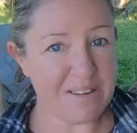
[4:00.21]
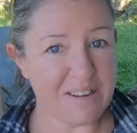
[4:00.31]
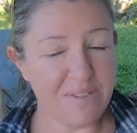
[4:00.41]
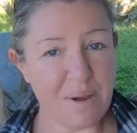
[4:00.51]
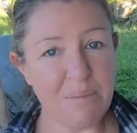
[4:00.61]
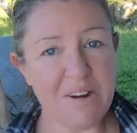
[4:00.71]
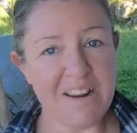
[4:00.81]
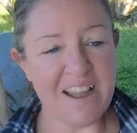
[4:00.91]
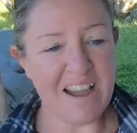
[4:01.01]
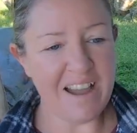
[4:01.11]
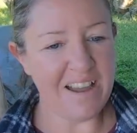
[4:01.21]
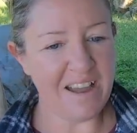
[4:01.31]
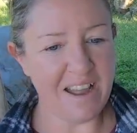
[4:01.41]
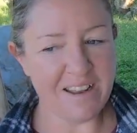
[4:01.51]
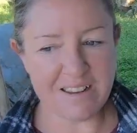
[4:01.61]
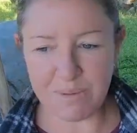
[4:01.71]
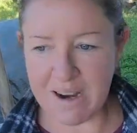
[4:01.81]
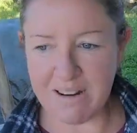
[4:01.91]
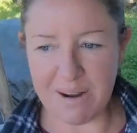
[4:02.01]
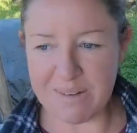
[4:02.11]
was November. I
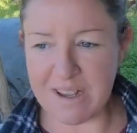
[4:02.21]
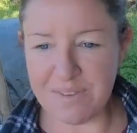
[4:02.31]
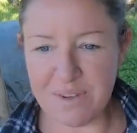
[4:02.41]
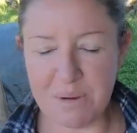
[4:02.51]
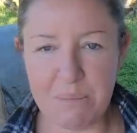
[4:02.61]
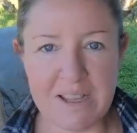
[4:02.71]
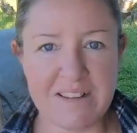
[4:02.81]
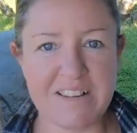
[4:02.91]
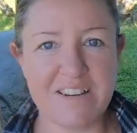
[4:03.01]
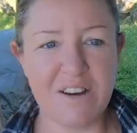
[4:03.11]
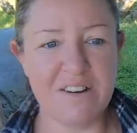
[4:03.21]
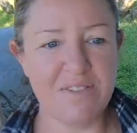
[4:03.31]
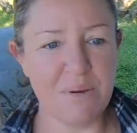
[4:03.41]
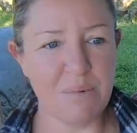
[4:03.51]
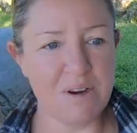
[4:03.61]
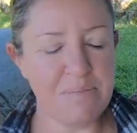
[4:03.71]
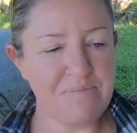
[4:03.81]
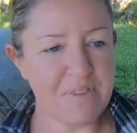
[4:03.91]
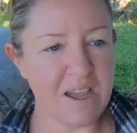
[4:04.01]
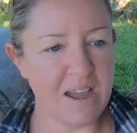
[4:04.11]
swear I was off to an amazing start in November.
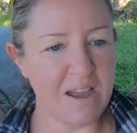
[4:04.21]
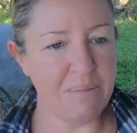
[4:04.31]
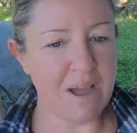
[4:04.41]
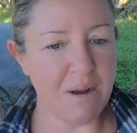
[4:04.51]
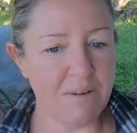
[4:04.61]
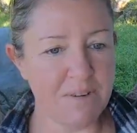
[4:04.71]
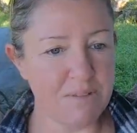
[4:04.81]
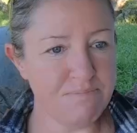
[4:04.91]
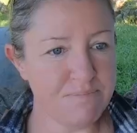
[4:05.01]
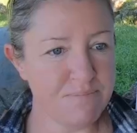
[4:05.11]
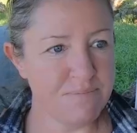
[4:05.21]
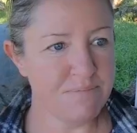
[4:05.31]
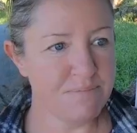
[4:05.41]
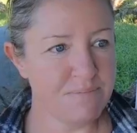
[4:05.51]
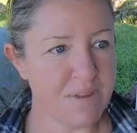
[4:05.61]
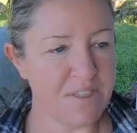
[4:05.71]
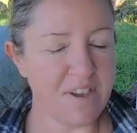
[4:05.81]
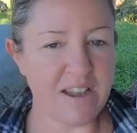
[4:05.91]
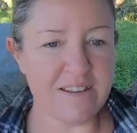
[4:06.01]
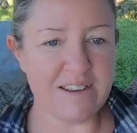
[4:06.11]
However, I
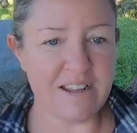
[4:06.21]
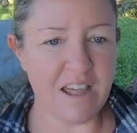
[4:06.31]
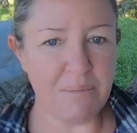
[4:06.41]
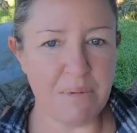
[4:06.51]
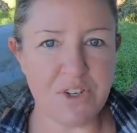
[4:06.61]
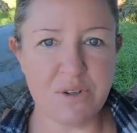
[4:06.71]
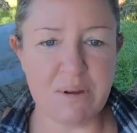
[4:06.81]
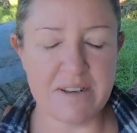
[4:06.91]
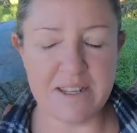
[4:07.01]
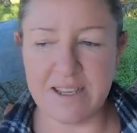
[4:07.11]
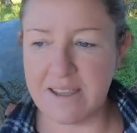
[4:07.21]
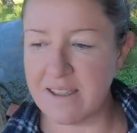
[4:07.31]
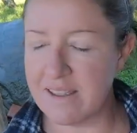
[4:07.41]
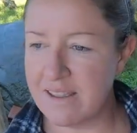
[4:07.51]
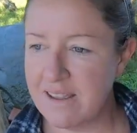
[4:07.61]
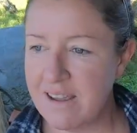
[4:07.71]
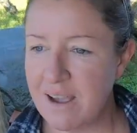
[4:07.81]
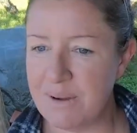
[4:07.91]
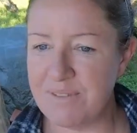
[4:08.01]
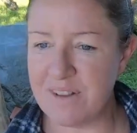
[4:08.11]
think I just did a lot of mushroom hunting.
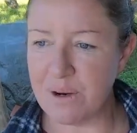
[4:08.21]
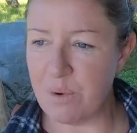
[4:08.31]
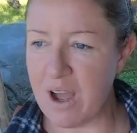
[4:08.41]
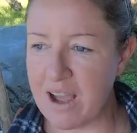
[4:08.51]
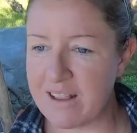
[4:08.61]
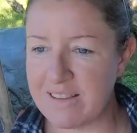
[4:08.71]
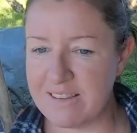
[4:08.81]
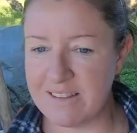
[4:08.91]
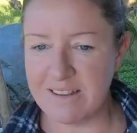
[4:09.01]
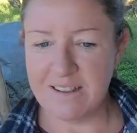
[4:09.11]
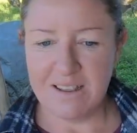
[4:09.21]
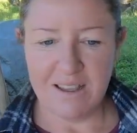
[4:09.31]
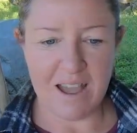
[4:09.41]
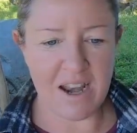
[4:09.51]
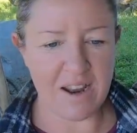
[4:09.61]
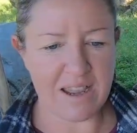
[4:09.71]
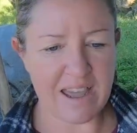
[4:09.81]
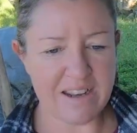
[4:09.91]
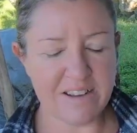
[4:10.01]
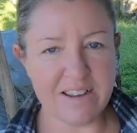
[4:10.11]
I went for a lot of walks. I don't know, I
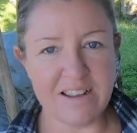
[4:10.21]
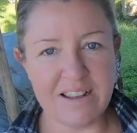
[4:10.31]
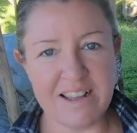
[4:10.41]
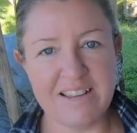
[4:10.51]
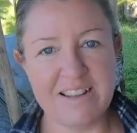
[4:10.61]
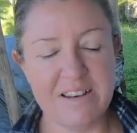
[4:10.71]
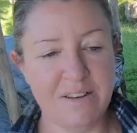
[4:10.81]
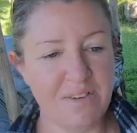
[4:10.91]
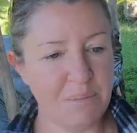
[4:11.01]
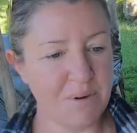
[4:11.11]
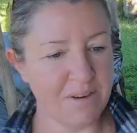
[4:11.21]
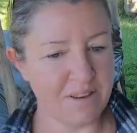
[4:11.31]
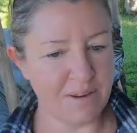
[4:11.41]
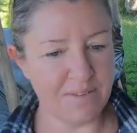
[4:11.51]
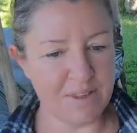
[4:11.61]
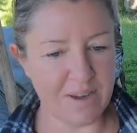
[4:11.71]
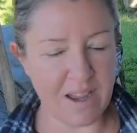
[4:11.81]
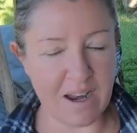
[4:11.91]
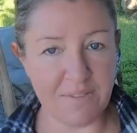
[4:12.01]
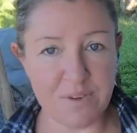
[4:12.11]
kind of took it a little easy in November, so even though I
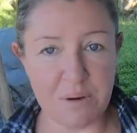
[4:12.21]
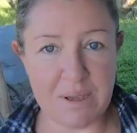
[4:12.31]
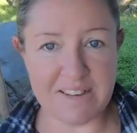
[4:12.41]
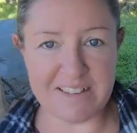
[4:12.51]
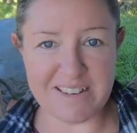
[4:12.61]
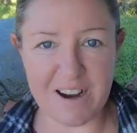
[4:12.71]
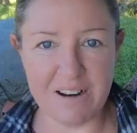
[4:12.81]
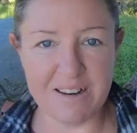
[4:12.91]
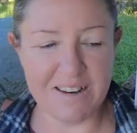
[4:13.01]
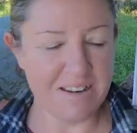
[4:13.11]
got off to an amazing start,